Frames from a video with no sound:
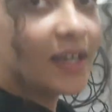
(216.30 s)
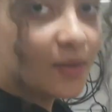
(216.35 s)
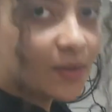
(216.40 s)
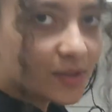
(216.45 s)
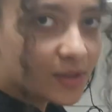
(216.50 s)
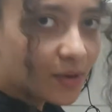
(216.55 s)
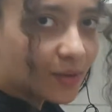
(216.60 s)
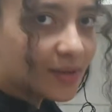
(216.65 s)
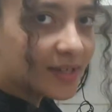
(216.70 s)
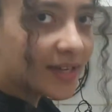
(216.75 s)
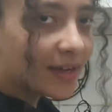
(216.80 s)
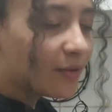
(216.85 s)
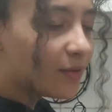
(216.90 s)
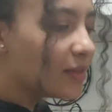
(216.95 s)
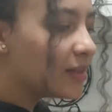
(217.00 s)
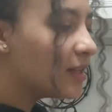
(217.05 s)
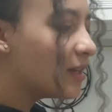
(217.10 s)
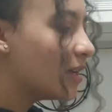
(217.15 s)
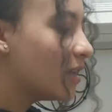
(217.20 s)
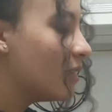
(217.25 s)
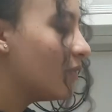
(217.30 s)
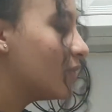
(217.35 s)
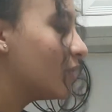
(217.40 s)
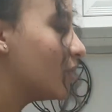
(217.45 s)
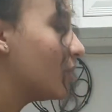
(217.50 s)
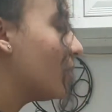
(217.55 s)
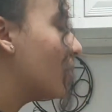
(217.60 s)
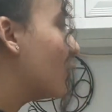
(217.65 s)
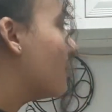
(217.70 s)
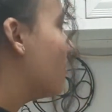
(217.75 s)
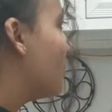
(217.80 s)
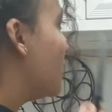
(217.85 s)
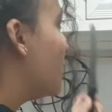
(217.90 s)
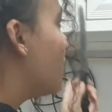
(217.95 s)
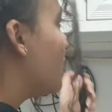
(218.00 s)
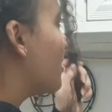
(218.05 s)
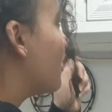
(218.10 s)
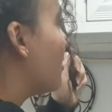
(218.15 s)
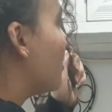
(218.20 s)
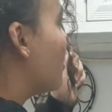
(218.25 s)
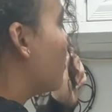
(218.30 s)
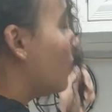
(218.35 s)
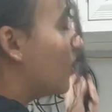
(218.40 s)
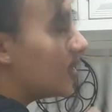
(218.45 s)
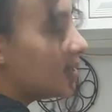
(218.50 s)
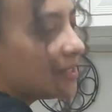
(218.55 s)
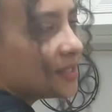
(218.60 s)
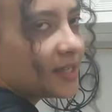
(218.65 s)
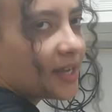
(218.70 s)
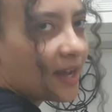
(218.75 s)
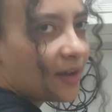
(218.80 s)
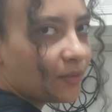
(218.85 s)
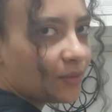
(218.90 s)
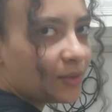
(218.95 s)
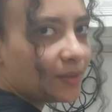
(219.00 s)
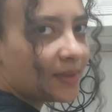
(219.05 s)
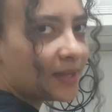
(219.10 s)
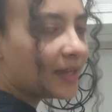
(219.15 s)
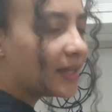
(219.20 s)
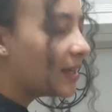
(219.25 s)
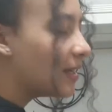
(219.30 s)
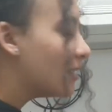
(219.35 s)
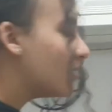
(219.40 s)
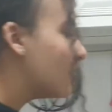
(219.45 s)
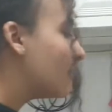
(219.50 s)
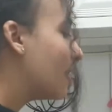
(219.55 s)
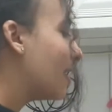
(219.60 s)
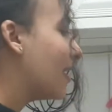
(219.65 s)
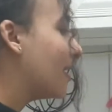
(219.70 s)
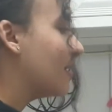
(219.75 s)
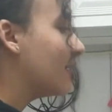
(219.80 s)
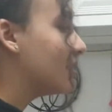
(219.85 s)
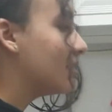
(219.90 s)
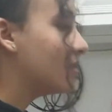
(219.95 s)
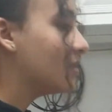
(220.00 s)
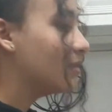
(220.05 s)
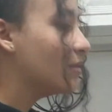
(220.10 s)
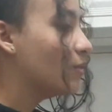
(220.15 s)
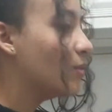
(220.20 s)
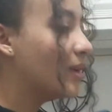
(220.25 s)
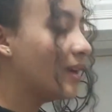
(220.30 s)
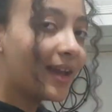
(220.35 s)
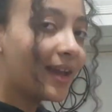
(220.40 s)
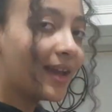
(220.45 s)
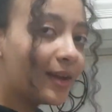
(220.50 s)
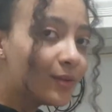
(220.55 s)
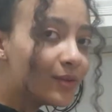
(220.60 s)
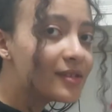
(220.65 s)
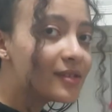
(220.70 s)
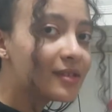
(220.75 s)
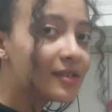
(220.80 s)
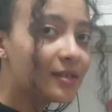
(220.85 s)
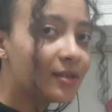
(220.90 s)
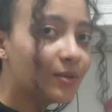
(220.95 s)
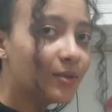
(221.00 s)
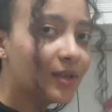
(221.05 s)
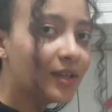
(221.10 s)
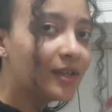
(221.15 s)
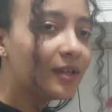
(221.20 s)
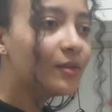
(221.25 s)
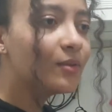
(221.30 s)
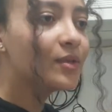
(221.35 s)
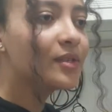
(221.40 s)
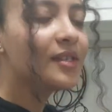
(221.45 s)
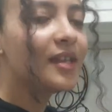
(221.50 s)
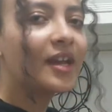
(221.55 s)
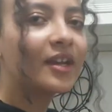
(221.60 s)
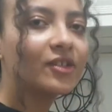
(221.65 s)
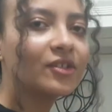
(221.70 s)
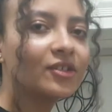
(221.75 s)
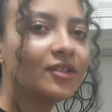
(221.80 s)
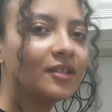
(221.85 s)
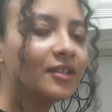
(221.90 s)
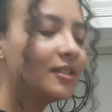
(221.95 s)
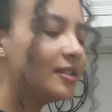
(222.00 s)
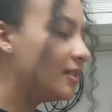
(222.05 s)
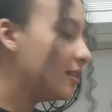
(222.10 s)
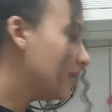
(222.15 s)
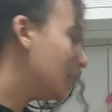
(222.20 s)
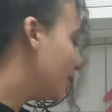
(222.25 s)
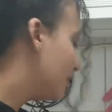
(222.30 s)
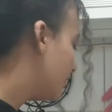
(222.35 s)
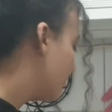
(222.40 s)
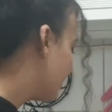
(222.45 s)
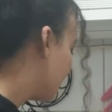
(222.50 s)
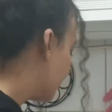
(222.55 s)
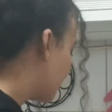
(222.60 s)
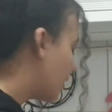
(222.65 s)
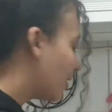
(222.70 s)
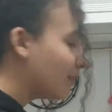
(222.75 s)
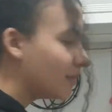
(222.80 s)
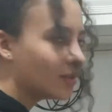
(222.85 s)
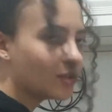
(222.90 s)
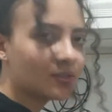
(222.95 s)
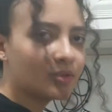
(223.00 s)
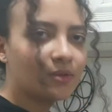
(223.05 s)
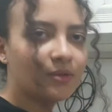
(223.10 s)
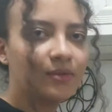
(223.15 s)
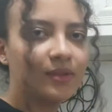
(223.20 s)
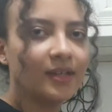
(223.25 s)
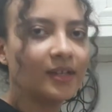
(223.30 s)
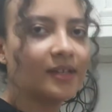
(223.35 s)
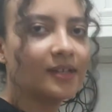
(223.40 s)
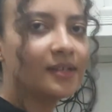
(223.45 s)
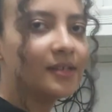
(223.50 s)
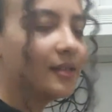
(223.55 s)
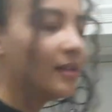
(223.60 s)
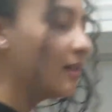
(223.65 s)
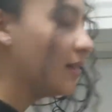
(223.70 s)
it was going down with the knife, so he just went down with me again, and what I was doing was actually, come here so they can